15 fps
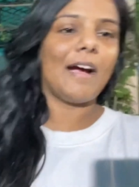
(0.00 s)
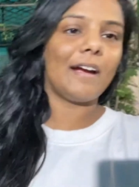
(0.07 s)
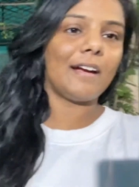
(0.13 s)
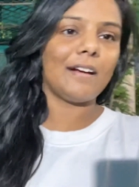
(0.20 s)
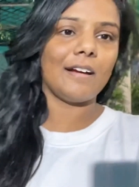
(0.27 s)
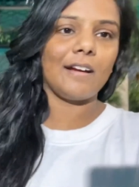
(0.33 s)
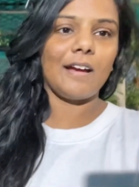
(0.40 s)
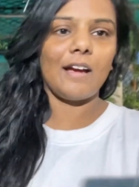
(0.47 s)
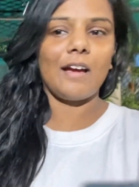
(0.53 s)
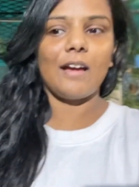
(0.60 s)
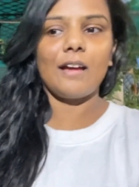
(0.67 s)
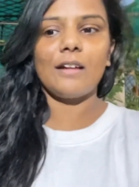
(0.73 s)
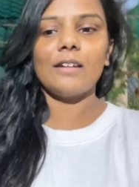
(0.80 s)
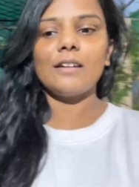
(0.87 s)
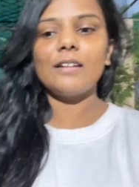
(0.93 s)

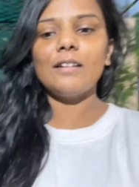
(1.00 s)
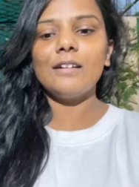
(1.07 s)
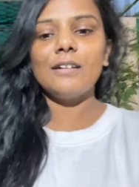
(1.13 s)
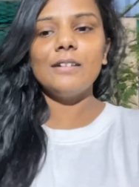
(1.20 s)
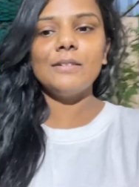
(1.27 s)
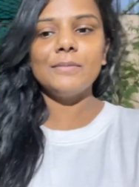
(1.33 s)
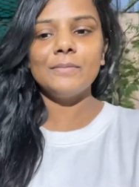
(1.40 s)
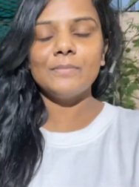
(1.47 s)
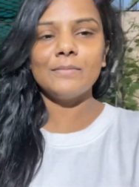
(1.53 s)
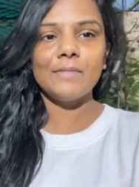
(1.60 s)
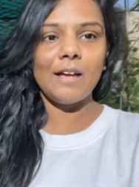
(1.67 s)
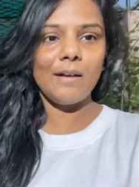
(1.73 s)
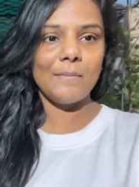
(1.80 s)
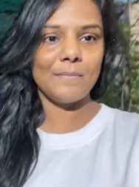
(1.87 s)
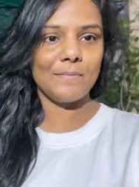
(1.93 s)
And yeah,
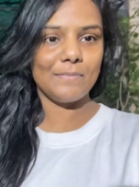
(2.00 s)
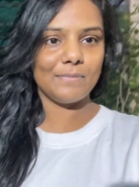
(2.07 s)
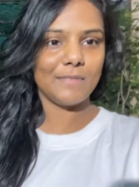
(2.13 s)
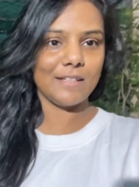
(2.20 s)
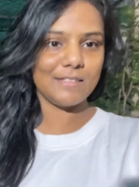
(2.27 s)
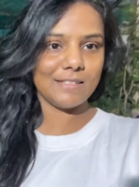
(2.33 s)
that's it.